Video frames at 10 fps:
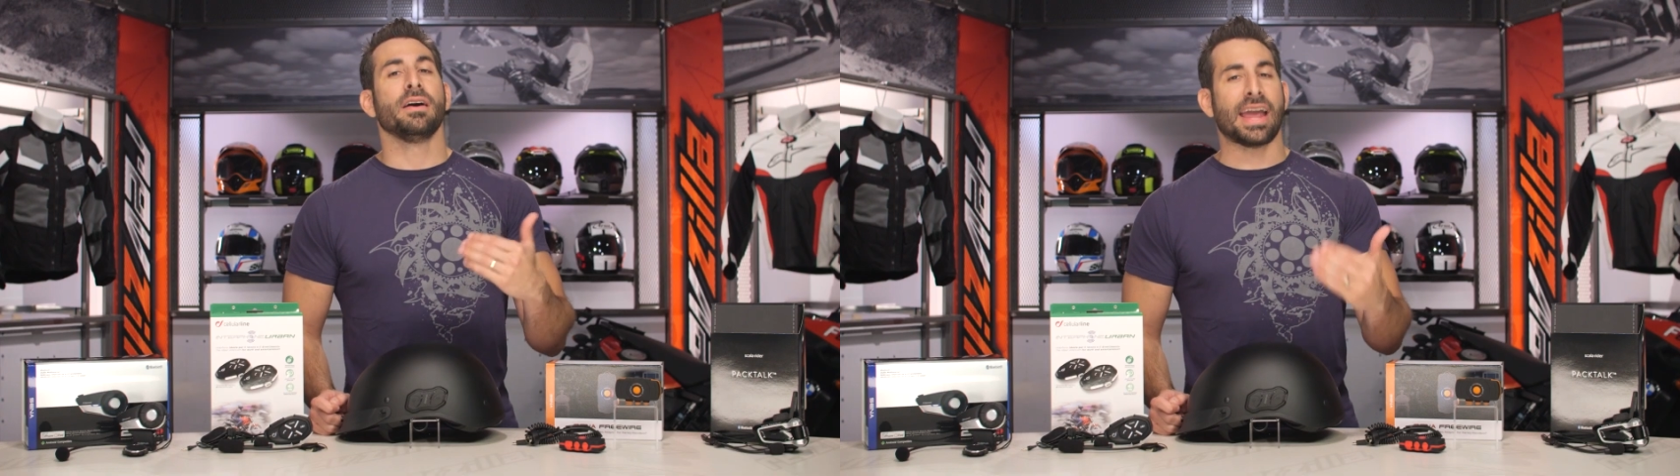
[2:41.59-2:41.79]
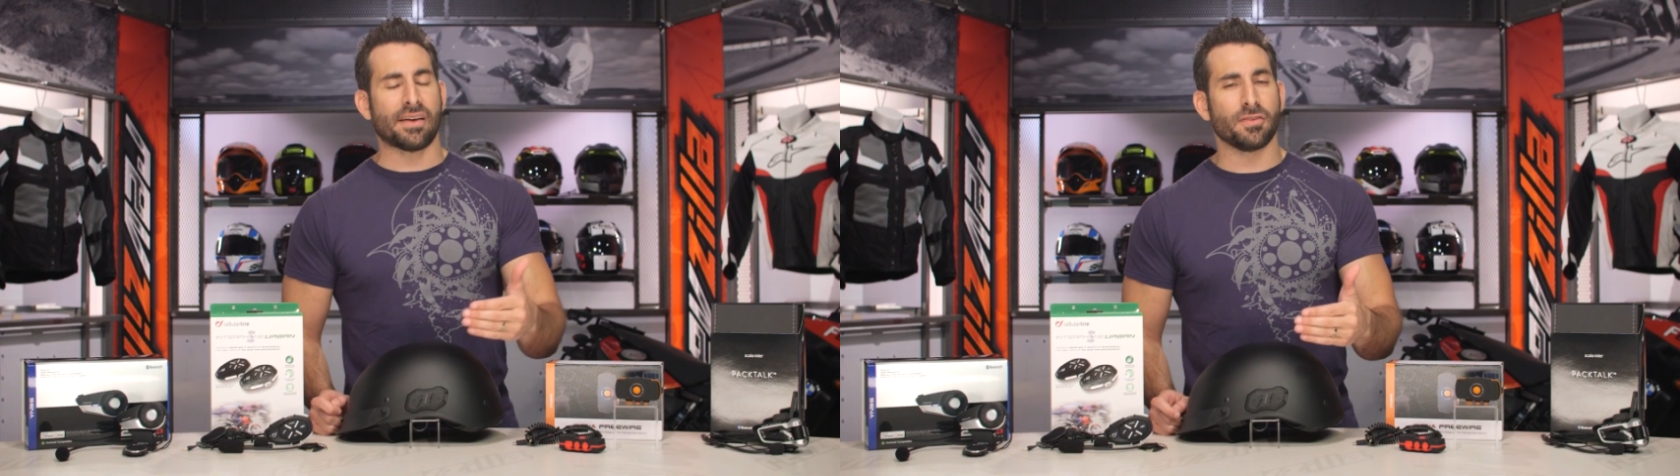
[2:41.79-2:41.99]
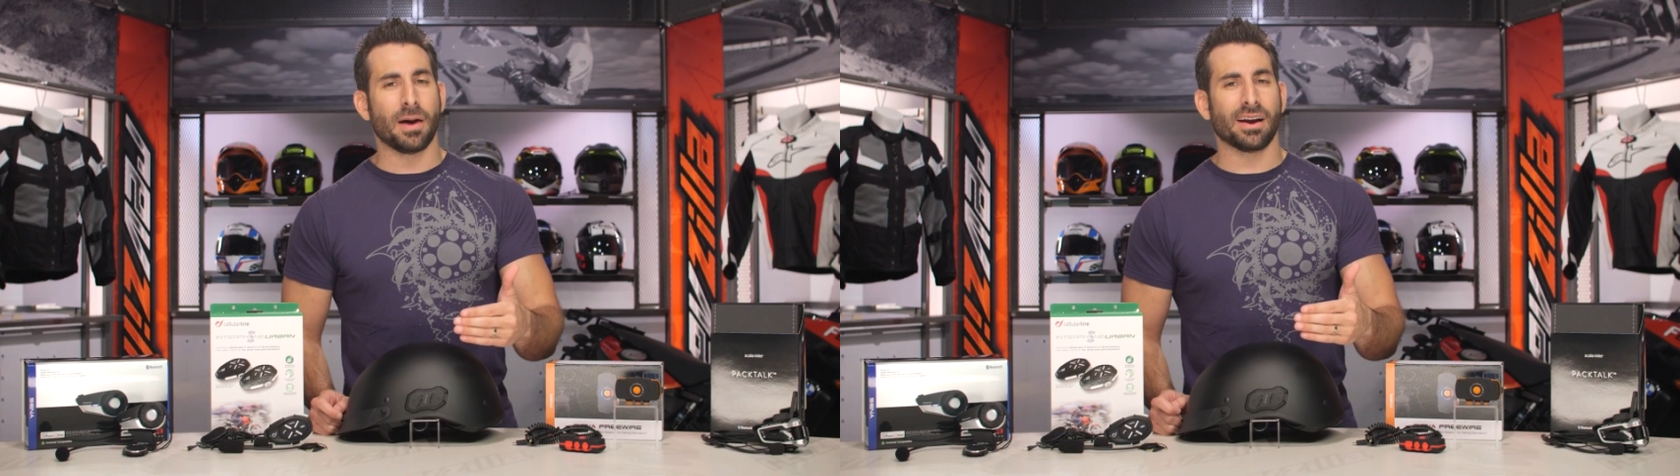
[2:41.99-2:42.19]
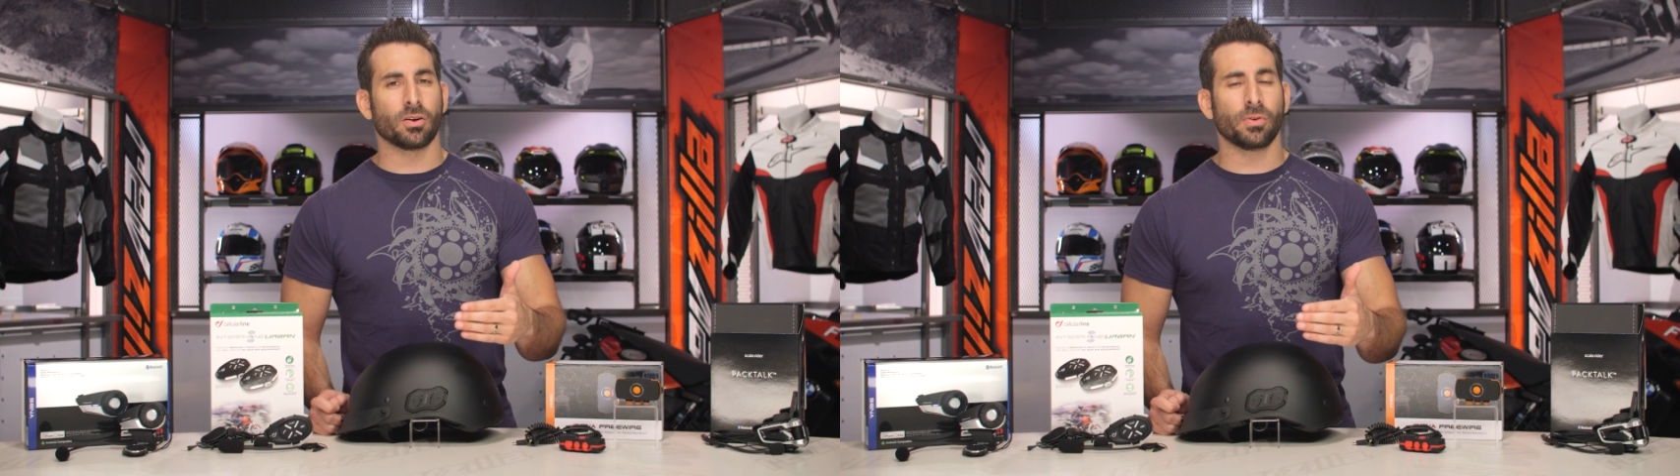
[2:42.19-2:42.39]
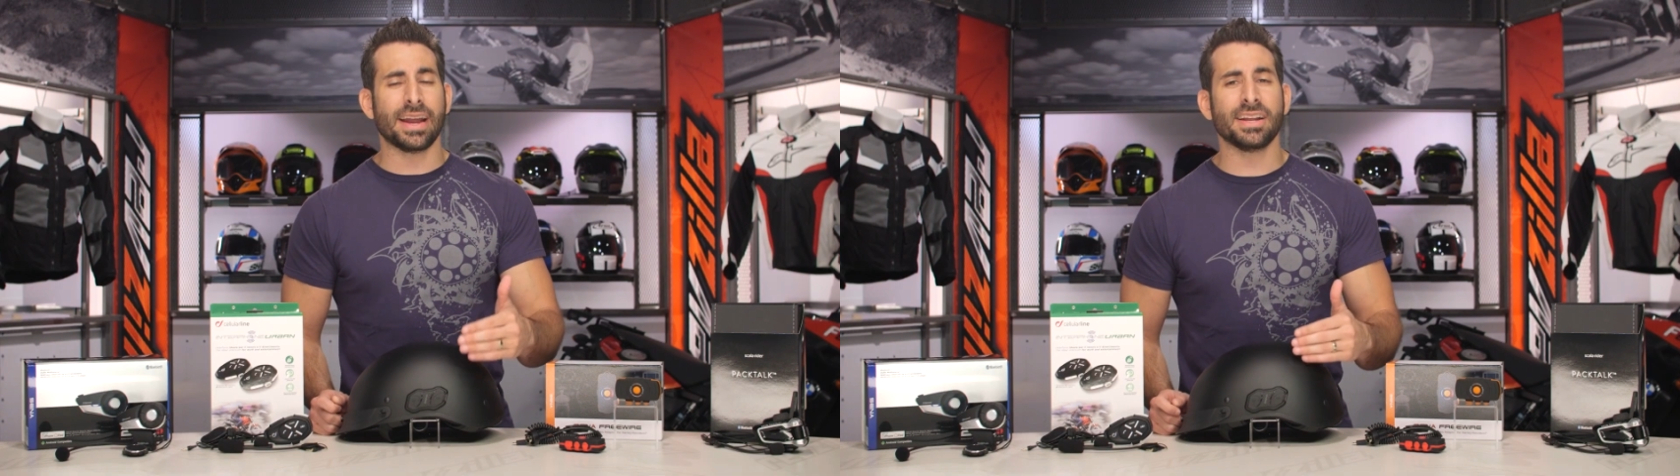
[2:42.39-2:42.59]
Half a
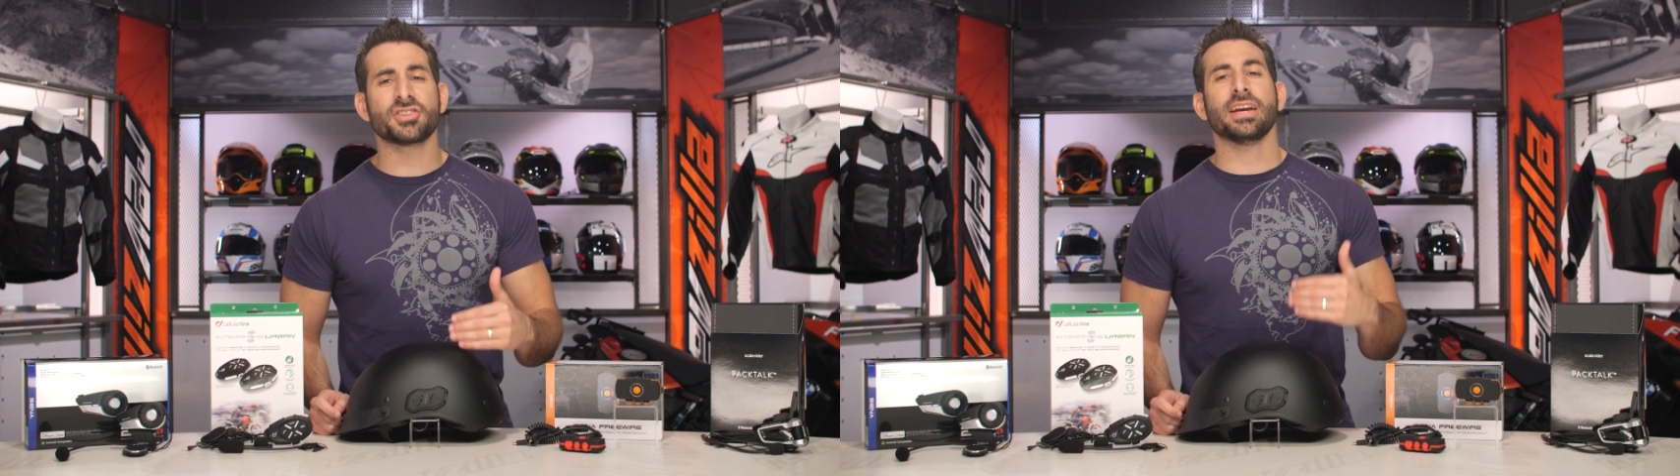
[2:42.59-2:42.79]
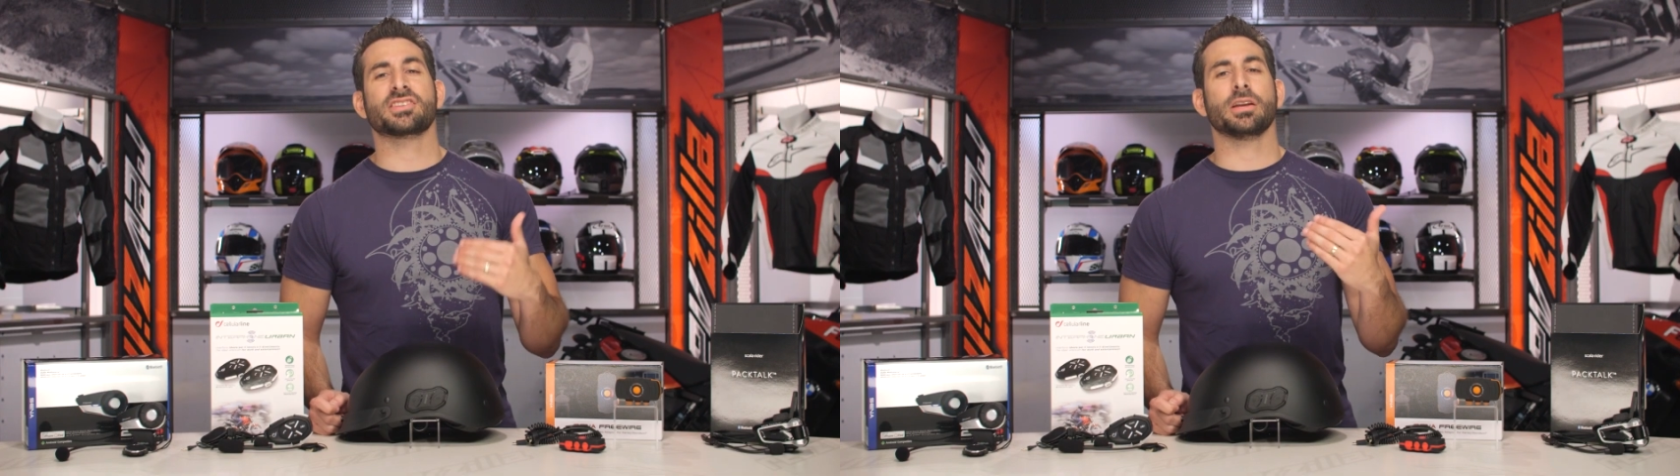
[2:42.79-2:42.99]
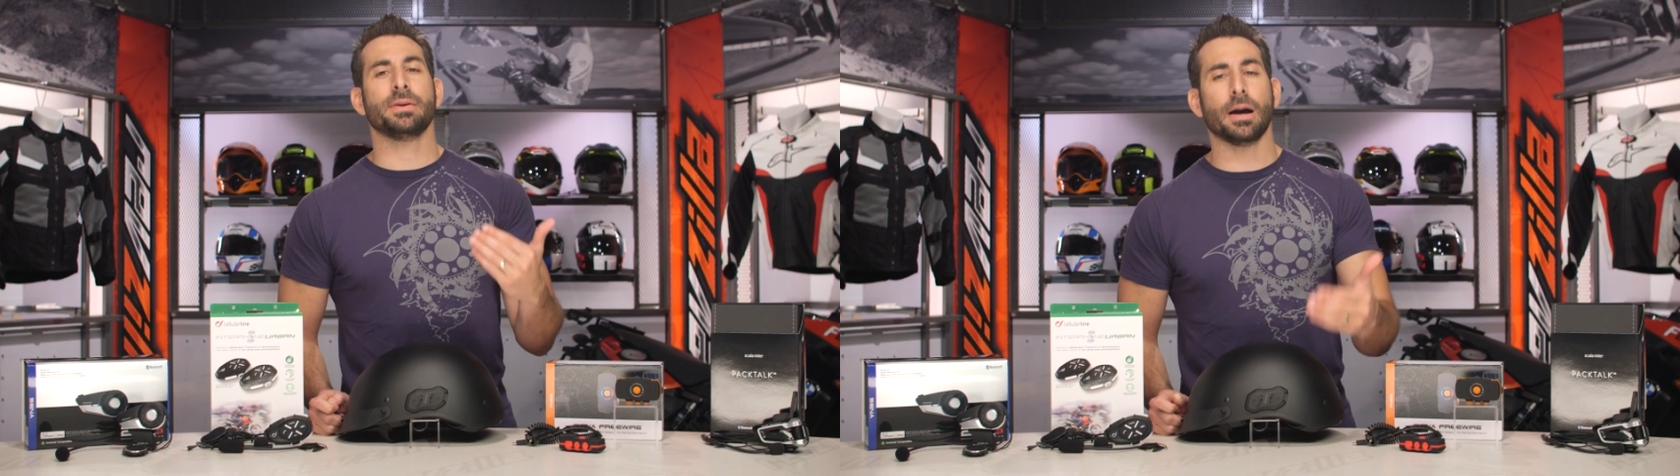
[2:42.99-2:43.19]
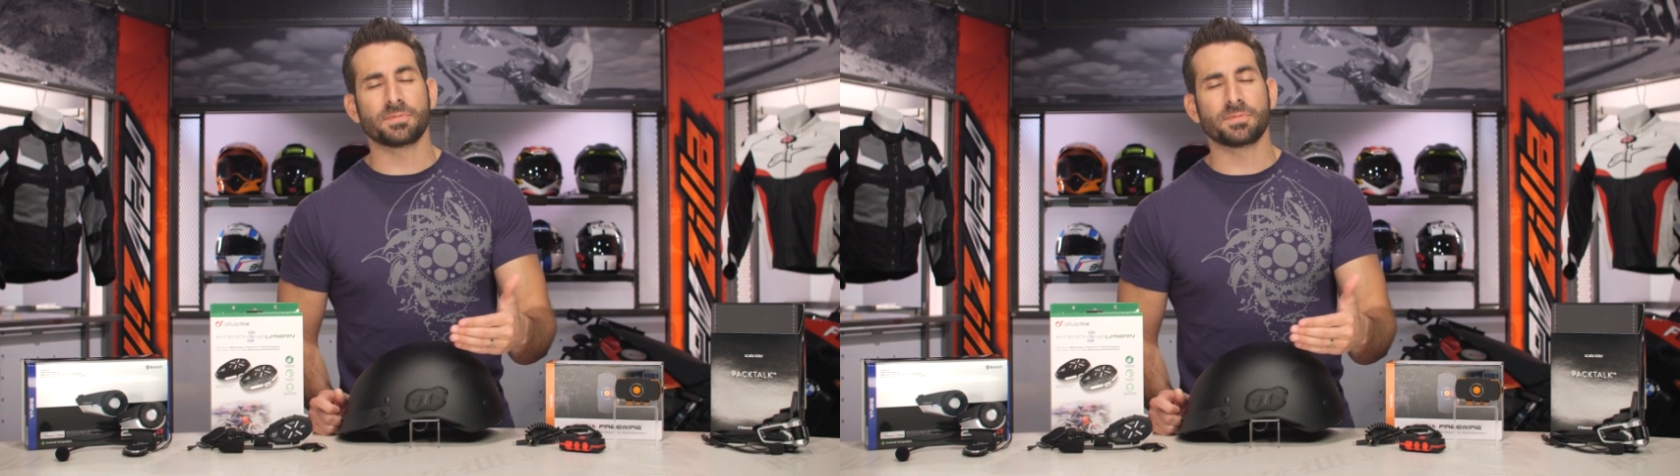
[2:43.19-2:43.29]
mile range, it's going to be